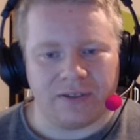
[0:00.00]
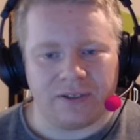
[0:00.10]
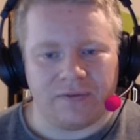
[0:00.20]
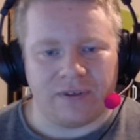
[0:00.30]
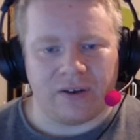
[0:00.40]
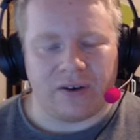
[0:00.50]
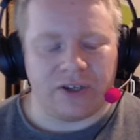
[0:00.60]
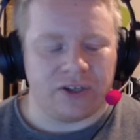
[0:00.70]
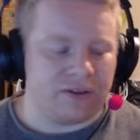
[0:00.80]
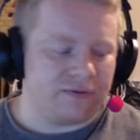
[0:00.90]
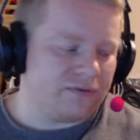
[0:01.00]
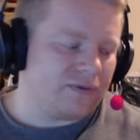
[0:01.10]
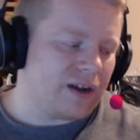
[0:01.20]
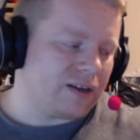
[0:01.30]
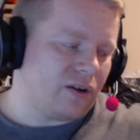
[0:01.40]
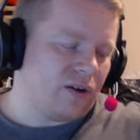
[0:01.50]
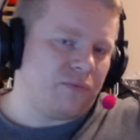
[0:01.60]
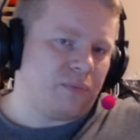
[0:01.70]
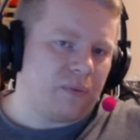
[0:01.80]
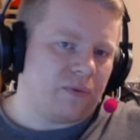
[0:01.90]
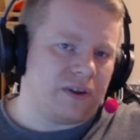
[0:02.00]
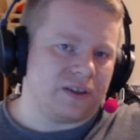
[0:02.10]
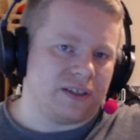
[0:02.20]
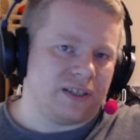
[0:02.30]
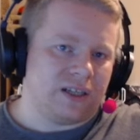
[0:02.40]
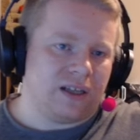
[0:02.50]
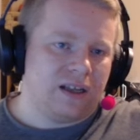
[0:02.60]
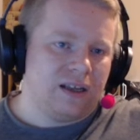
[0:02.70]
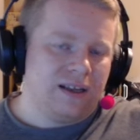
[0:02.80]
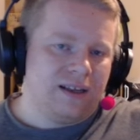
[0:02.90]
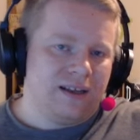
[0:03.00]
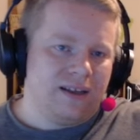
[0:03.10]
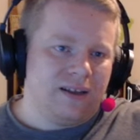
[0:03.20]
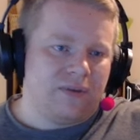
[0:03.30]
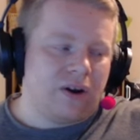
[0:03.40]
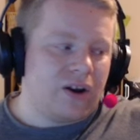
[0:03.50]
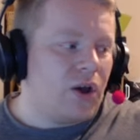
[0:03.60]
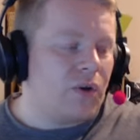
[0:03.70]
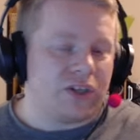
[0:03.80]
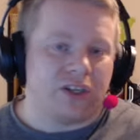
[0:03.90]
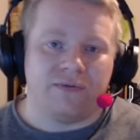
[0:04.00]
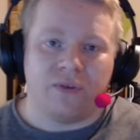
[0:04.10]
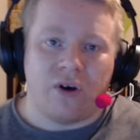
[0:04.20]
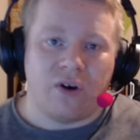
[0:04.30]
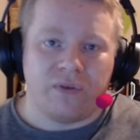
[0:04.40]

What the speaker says: Do you think I should have fucked off Blomqvist until... Well, I know I should have not offered